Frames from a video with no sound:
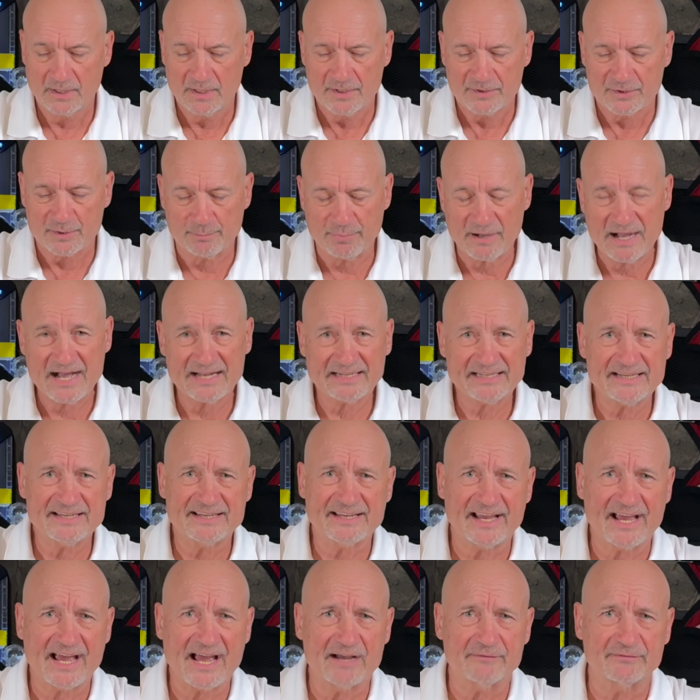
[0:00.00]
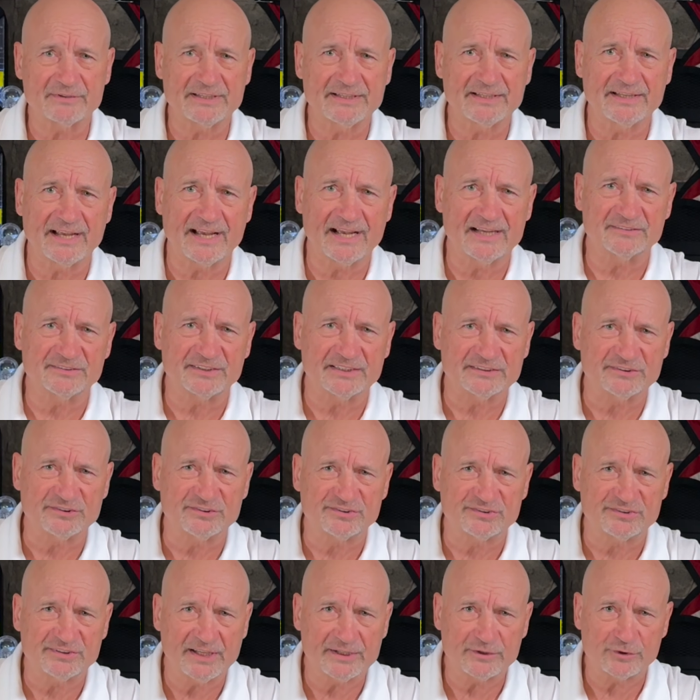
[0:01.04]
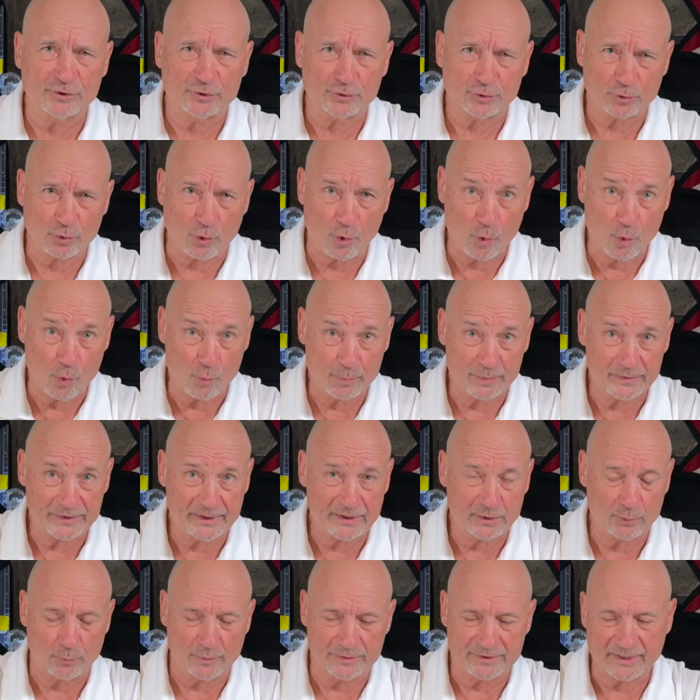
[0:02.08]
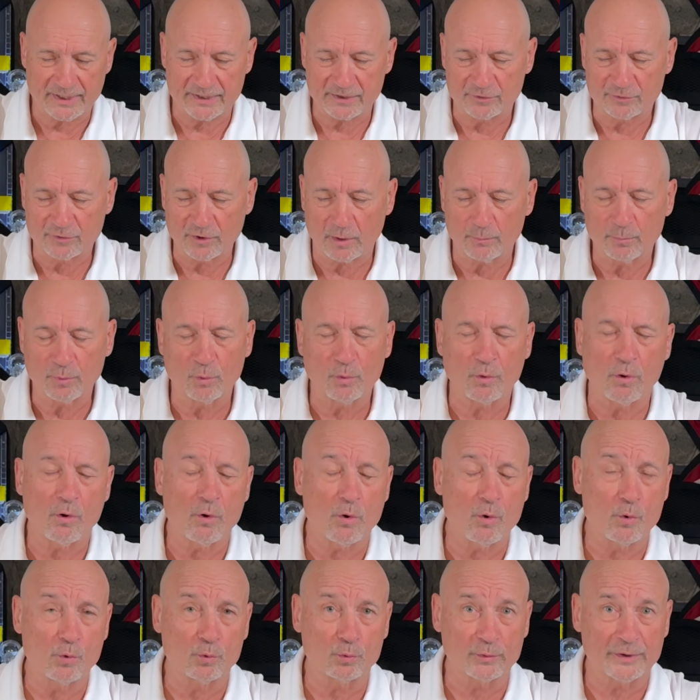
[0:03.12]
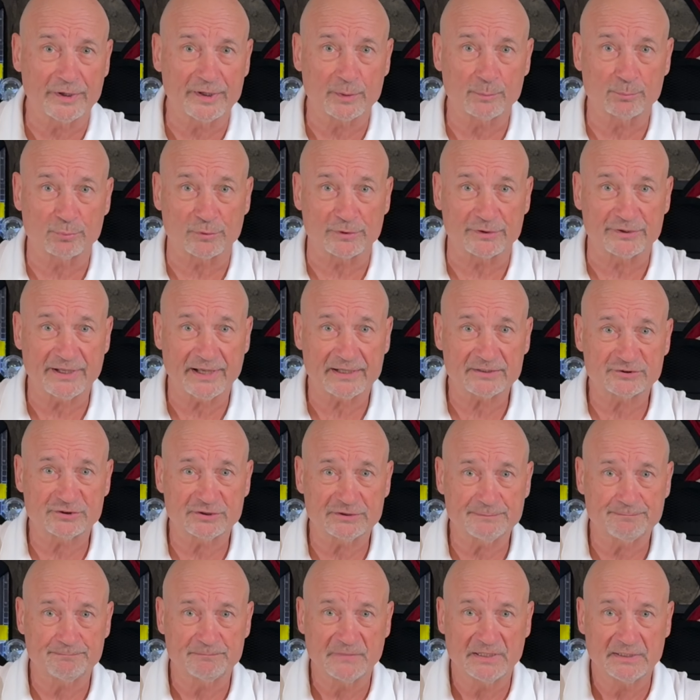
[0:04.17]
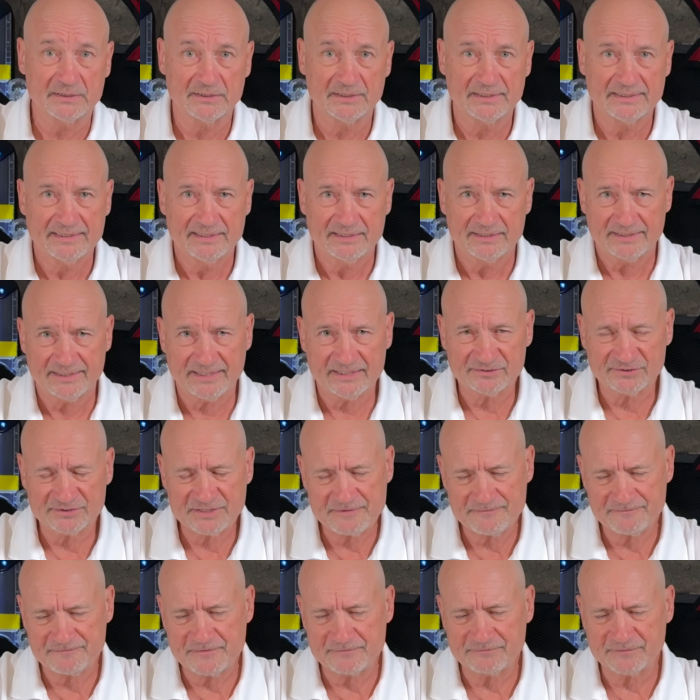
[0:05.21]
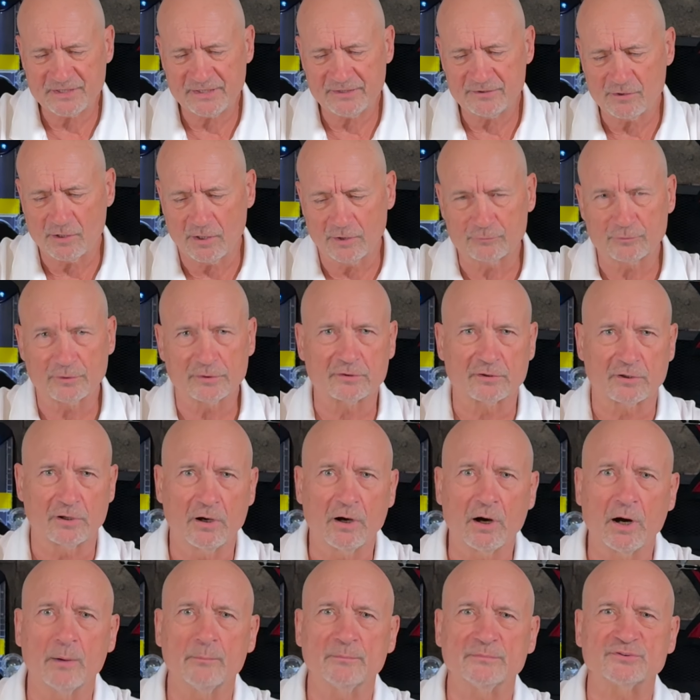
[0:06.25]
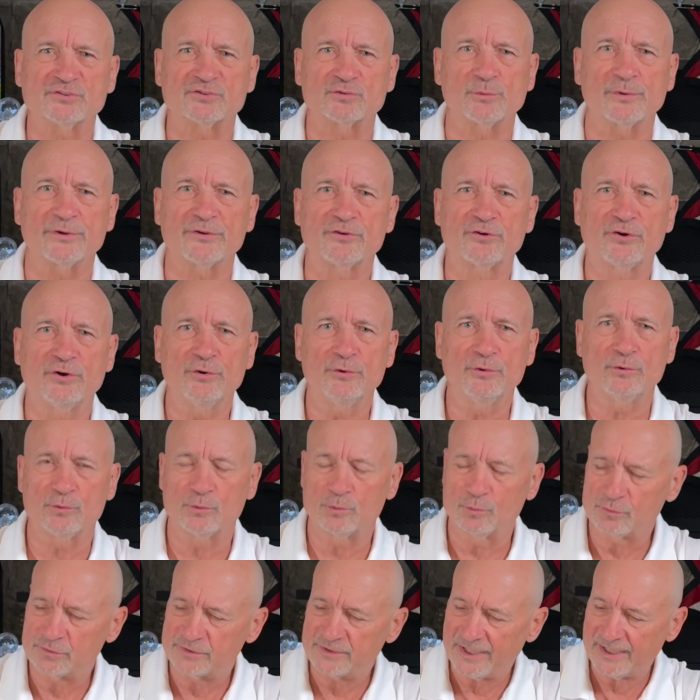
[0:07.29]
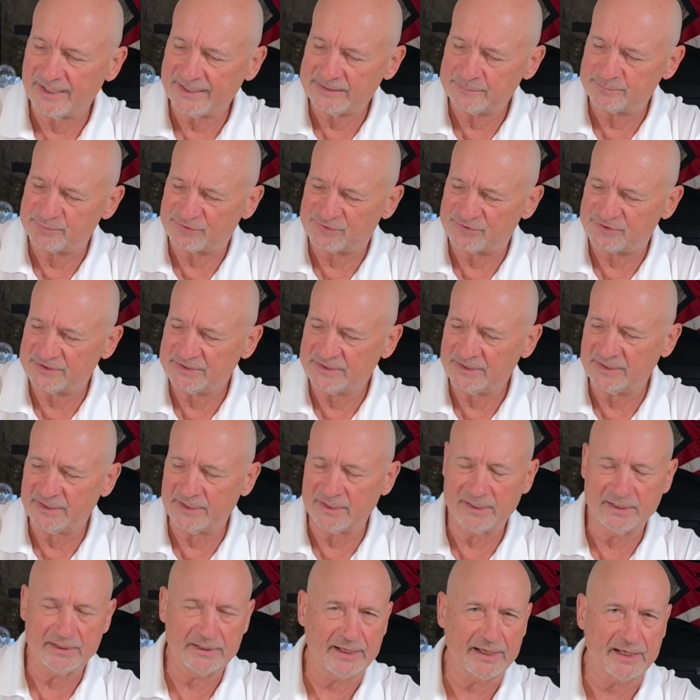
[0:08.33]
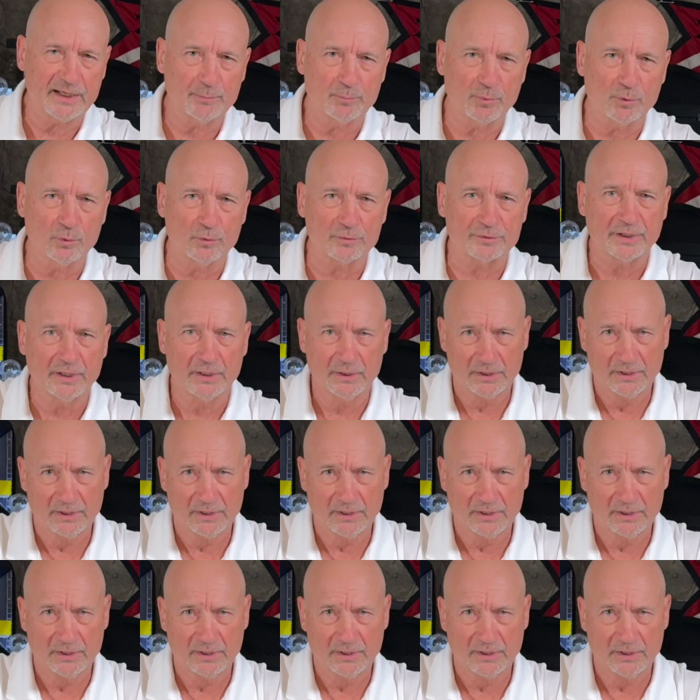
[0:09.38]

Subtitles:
The body cavity has a center opening with double O-ring protection. The SD1500 comes with two Type-C enabled